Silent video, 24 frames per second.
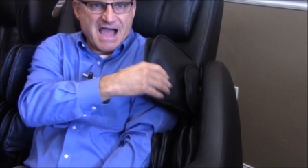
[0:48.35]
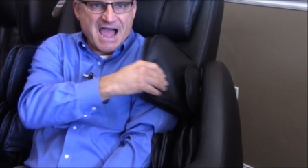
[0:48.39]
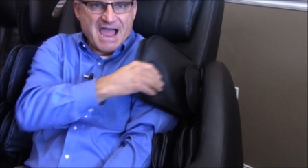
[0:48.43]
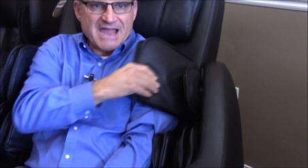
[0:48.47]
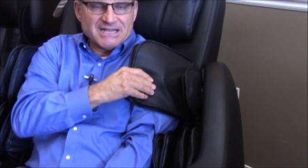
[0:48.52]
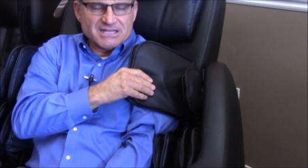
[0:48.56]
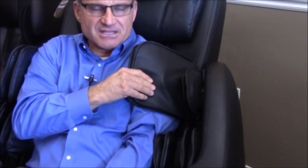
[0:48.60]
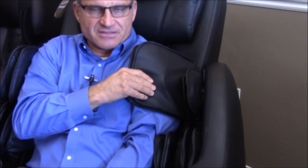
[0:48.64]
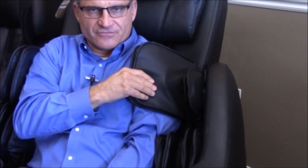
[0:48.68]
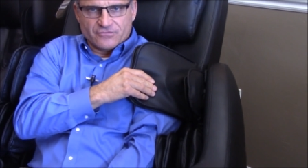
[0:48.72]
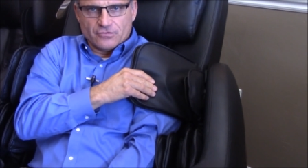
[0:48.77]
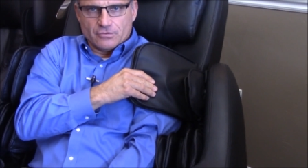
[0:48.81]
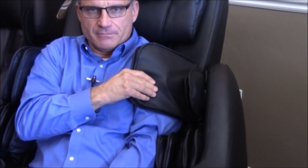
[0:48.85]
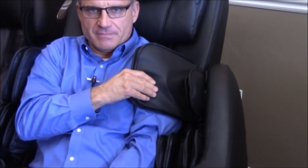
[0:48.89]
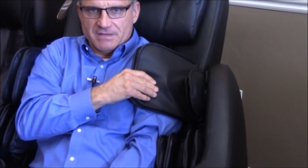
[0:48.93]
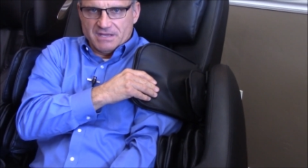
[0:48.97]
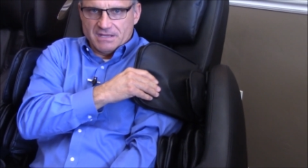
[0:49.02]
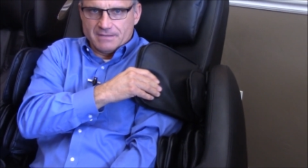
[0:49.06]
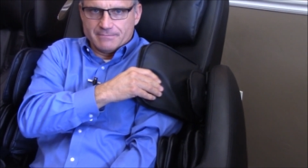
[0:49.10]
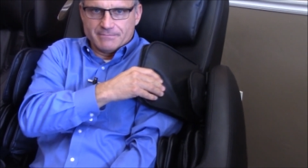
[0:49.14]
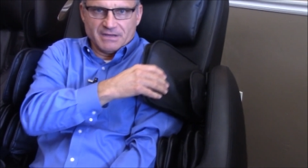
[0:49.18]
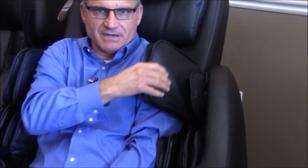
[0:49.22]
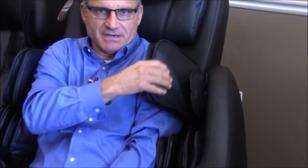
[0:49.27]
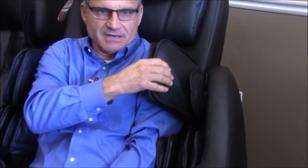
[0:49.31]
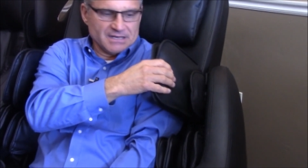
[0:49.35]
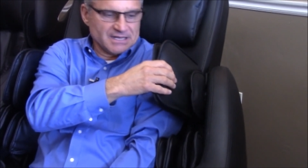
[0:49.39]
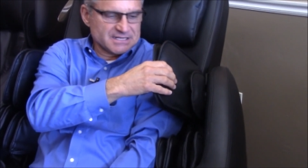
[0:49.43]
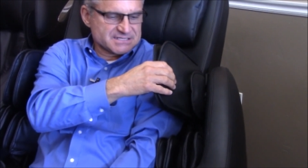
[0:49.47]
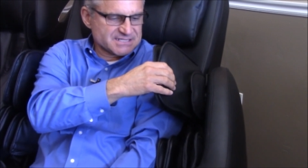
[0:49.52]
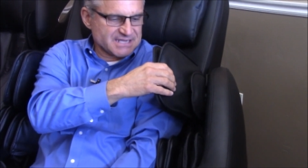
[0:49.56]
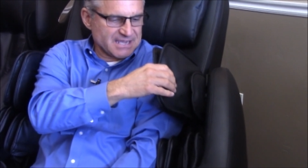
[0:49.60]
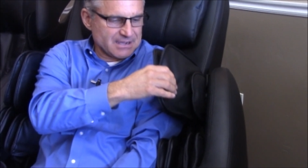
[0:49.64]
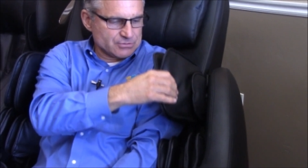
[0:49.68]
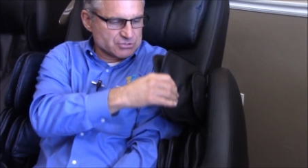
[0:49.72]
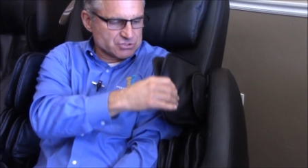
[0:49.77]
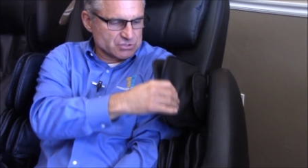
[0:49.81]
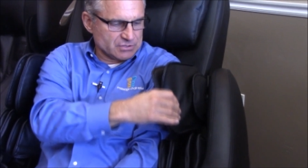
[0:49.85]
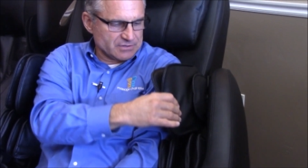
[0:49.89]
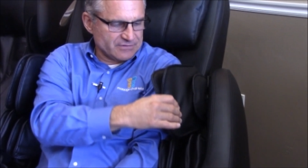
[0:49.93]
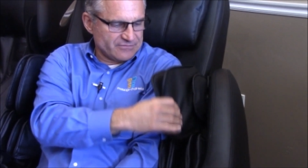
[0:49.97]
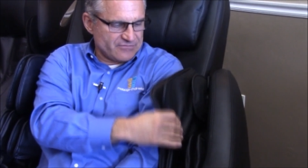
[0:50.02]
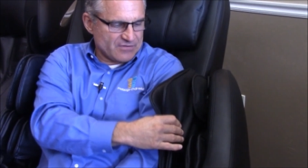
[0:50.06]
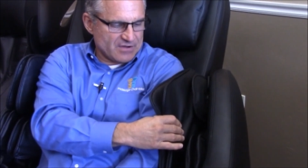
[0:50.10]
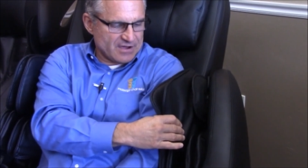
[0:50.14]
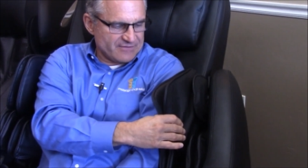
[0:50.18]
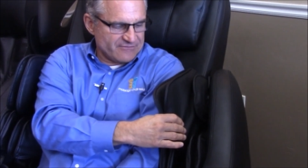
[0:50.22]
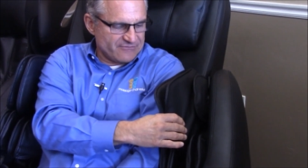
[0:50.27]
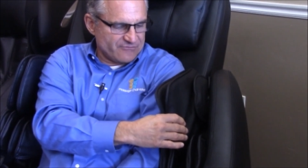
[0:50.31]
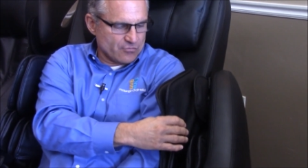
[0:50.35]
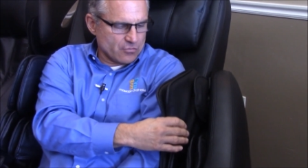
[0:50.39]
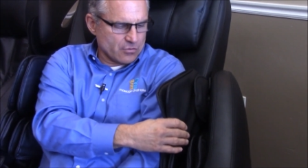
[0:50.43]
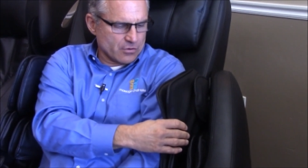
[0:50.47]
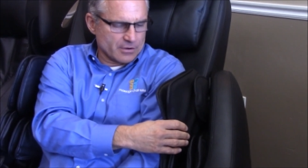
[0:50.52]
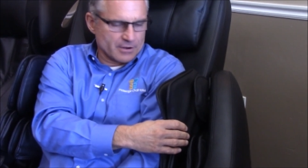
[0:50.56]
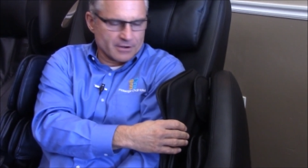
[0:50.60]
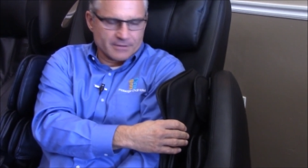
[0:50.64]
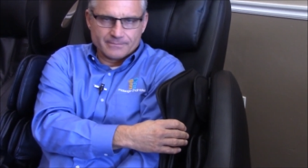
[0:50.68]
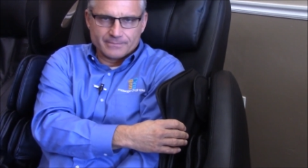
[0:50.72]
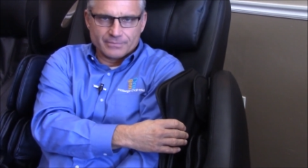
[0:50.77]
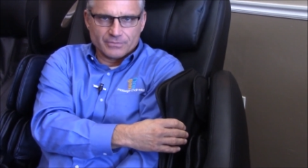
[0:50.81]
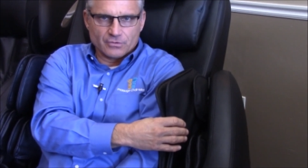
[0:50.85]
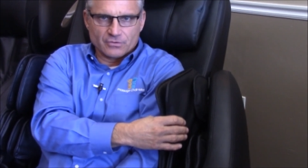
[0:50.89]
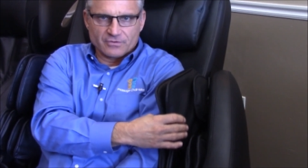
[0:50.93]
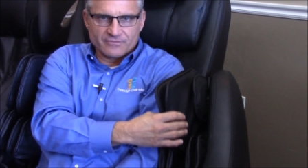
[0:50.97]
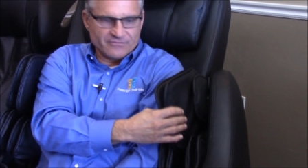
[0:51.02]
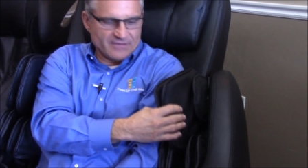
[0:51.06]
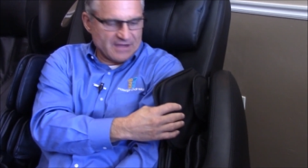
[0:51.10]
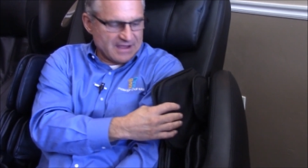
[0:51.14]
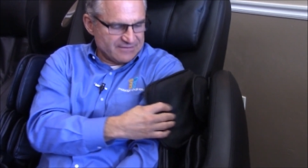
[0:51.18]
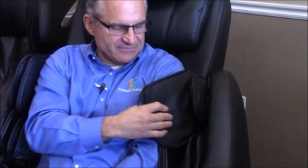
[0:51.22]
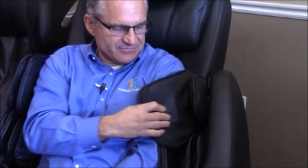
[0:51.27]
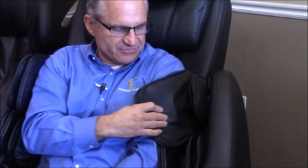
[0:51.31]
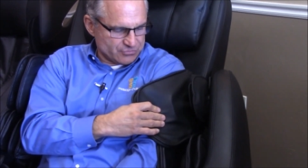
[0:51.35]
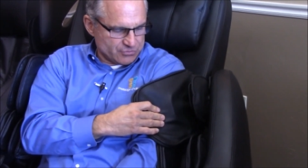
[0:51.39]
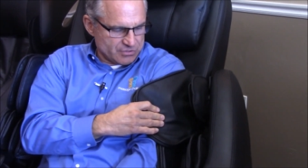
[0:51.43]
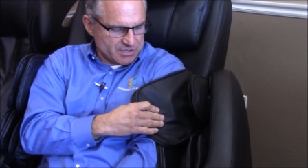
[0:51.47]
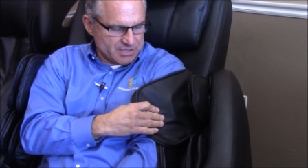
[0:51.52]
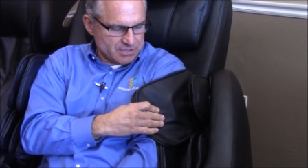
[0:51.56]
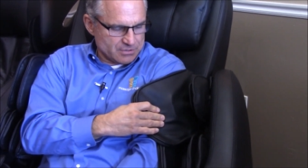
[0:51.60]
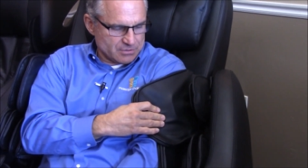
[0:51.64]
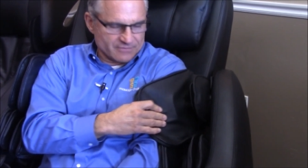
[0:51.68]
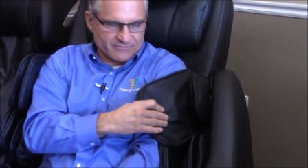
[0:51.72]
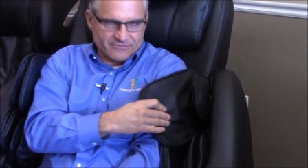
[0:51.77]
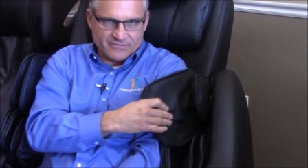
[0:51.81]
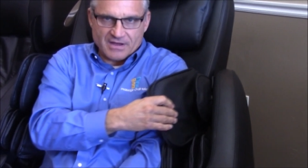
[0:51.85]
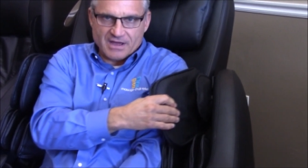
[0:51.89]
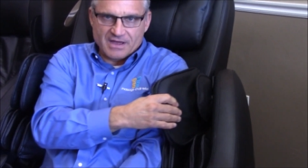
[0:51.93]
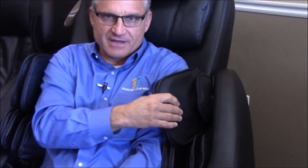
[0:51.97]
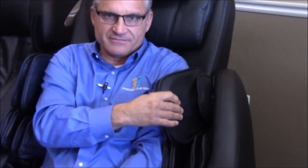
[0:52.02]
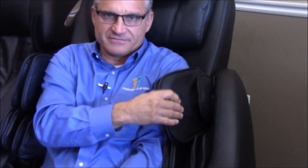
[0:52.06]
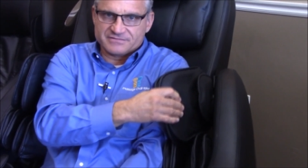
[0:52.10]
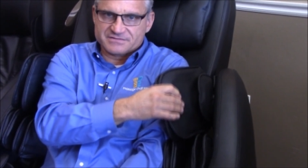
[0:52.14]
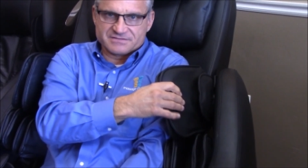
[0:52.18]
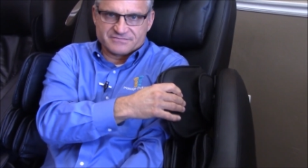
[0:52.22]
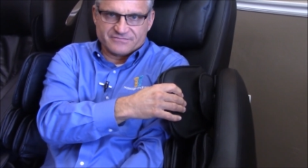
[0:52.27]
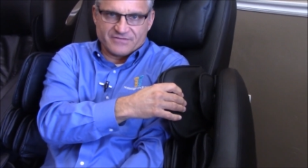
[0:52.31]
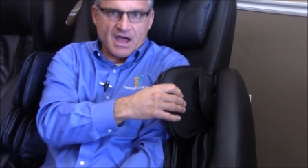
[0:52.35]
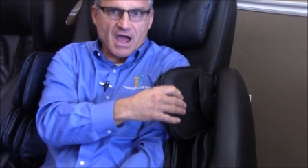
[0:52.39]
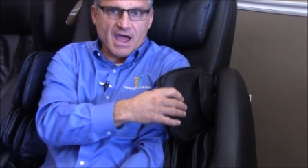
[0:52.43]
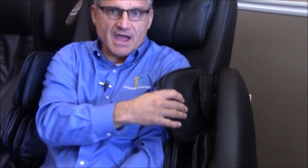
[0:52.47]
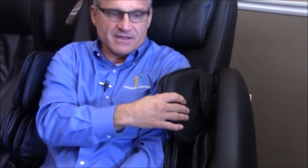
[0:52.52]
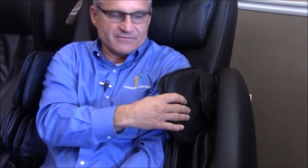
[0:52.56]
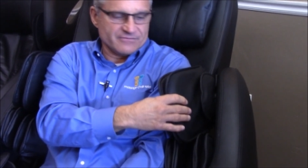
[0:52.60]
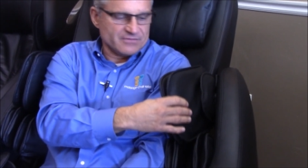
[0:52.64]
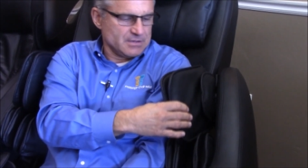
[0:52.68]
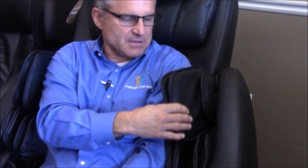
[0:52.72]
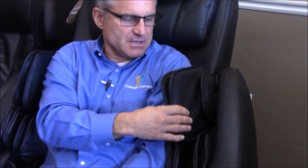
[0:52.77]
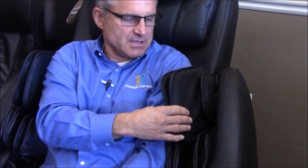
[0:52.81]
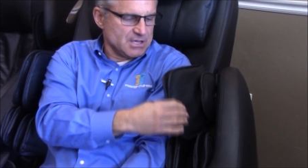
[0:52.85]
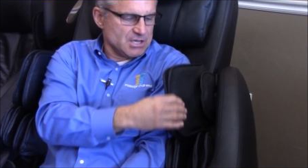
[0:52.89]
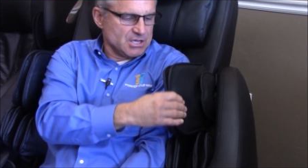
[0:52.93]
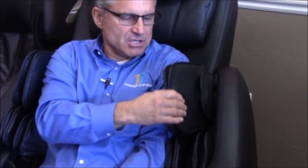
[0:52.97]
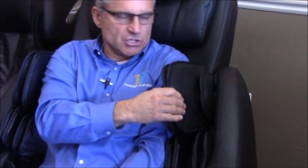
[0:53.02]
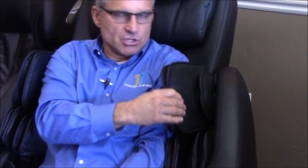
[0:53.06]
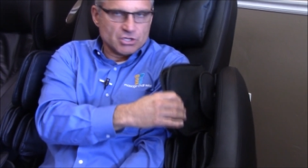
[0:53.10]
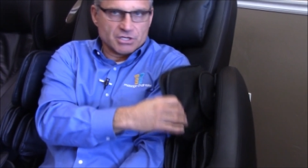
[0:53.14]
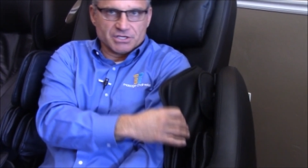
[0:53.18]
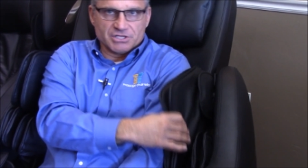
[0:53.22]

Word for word: height for me, but let's say I was only 5'4 or 5'3 or 5'5.